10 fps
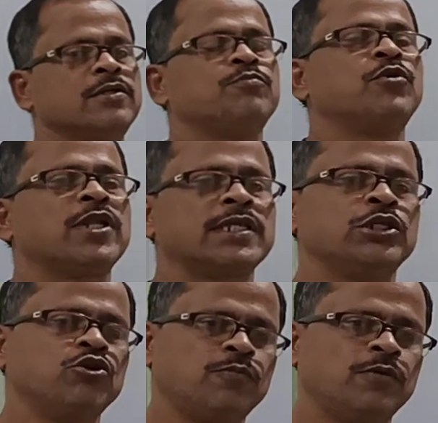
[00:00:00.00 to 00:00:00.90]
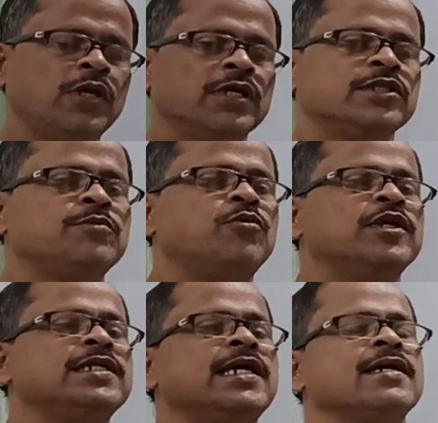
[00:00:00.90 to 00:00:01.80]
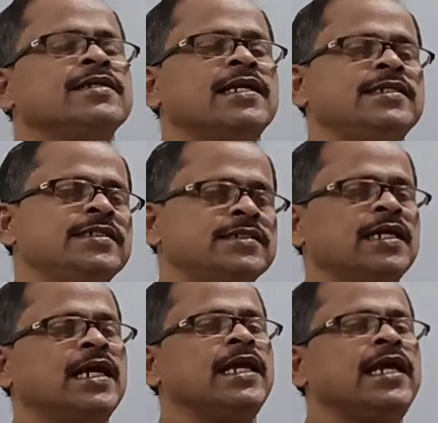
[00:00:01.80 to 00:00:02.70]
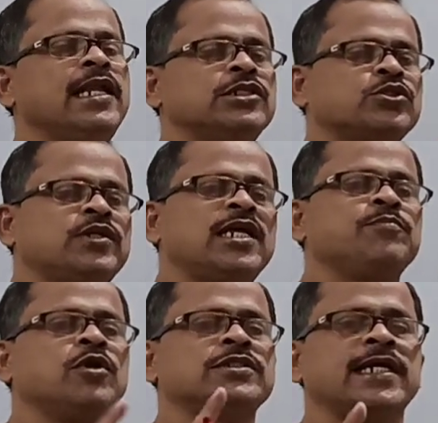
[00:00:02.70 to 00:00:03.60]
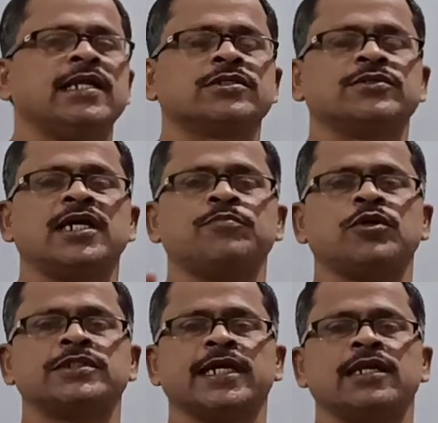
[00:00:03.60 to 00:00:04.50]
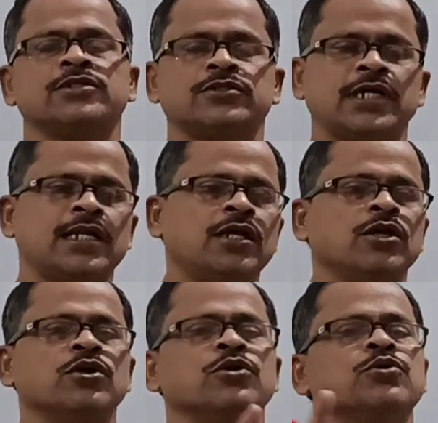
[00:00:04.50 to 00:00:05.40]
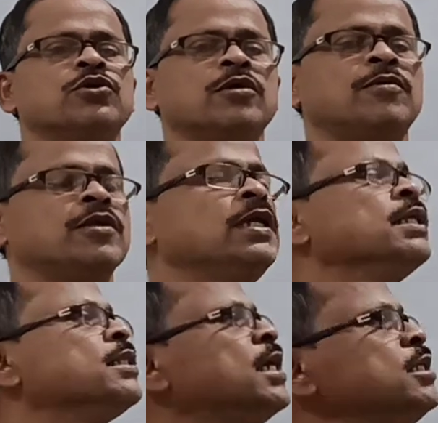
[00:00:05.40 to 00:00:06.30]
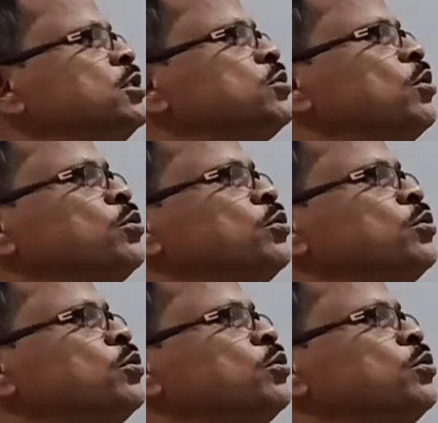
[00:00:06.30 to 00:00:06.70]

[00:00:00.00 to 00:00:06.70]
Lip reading: For a cube, the body diagonal is L square plus L square plus L square root over, that is equal to